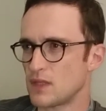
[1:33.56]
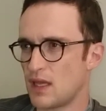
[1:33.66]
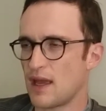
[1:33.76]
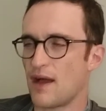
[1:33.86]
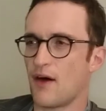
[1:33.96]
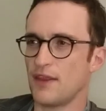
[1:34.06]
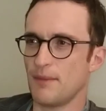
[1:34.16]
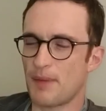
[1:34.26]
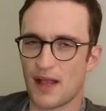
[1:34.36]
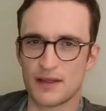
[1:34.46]
Yeah, on
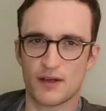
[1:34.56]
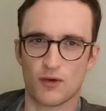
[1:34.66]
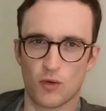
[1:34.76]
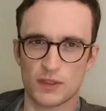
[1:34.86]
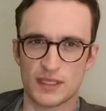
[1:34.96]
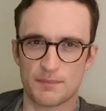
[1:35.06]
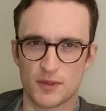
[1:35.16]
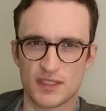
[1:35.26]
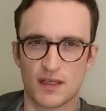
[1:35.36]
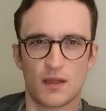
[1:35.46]
the palate it holds up.
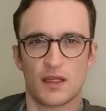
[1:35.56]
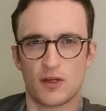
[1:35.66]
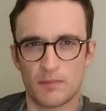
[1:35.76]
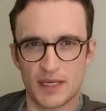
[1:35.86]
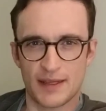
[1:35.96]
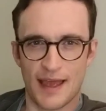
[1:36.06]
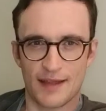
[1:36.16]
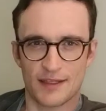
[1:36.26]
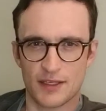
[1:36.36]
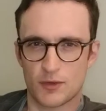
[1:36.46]
There's still a little bit of
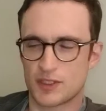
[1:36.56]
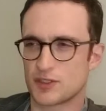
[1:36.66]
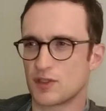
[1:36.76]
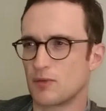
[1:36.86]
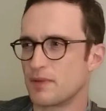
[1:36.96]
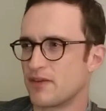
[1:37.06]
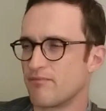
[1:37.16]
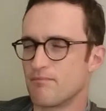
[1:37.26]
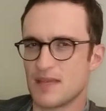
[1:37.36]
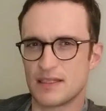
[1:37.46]
that licorice, a little bit of
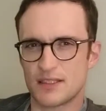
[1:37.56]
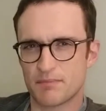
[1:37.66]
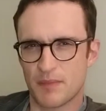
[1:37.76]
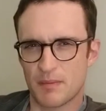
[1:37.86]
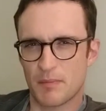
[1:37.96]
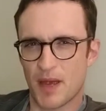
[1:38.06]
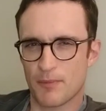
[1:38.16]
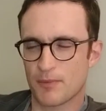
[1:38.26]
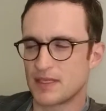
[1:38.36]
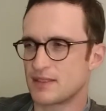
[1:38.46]
mint, maybe
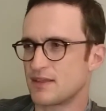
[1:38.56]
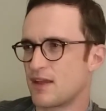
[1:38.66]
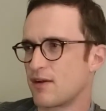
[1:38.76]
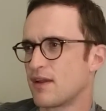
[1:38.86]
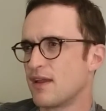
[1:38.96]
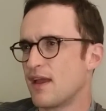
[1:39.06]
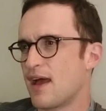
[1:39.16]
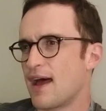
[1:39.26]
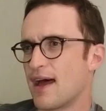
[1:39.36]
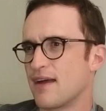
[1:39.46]
peppermint in there.
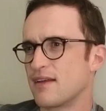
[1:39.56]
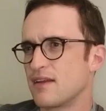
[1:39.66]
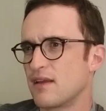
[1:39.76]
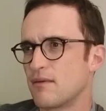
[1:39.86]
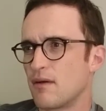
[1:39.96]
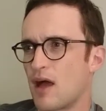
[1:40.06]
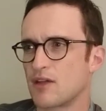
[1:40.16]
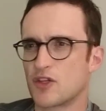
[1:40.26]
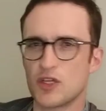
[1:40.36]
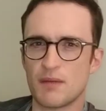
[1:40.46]
Uh, a
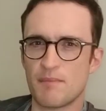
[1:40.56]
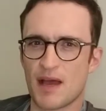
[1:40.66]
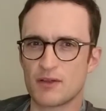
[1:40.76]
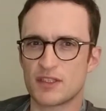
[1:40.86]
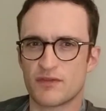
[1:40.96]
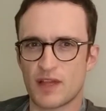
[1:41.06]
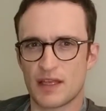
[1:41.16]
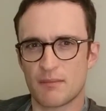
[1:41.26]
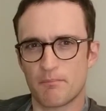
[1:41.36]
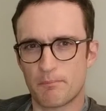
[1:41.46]
good amount of
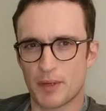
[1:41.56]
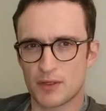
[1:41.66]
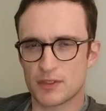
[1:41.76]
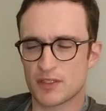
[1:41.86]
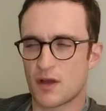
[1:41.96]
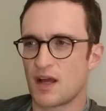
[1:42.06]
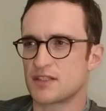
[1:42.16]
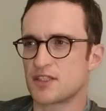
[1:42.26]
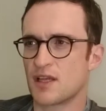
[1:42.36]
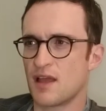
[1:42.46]
like
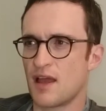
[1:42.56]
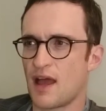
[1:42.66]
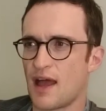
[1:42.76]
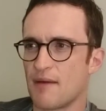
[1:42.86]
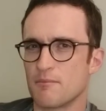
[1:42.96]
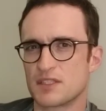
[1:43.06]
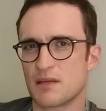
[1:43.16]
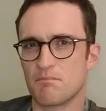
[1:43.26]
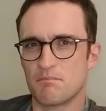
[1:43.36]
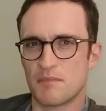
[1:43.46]
butterscotch,
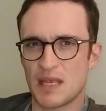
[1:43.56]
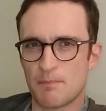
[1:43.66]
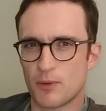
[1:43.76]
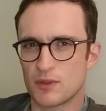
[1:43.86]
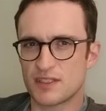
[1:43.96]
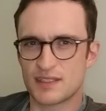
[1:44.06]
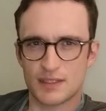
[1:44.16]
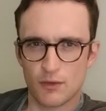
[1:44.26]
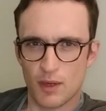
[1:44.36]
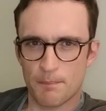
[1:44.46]
some maple
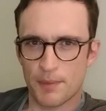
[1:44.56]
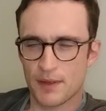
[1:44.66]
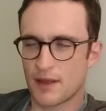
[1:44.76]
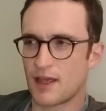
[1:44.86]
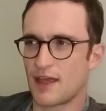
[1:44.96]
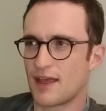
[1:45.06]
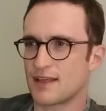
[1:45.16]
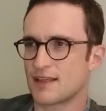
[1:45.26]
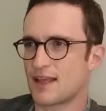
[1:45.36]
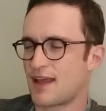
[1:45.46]
syrup,
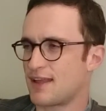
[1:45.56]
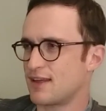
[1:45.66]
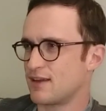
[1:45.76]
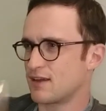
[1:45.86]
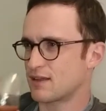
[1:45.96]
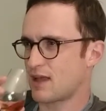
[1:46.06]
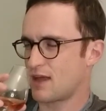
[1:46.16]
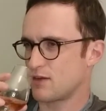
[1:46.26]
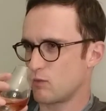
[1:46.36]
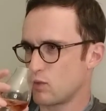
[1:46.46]
kind of
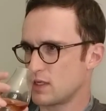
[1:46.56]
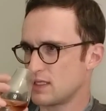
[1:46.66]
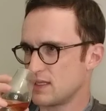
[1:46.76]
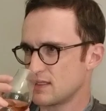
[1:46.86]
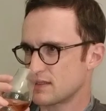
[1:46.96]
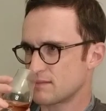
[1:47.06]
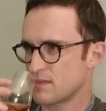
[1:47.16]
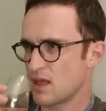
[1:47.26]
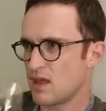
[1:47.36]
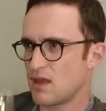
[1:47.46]
woodiness.
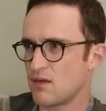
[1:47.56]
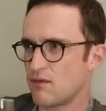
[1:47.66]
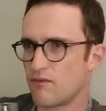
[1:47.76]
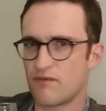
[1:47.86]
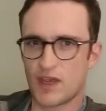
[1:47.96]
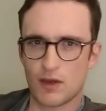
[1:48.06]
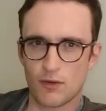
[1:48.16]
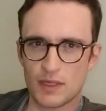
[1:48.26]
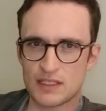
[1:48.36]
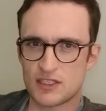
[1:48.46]

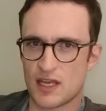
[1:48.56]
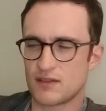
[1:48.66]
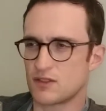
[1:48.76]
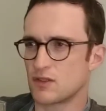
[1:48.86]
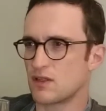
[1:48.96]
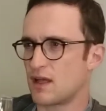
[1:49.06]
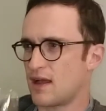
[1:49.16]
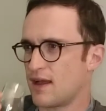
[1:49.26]
Very gentle.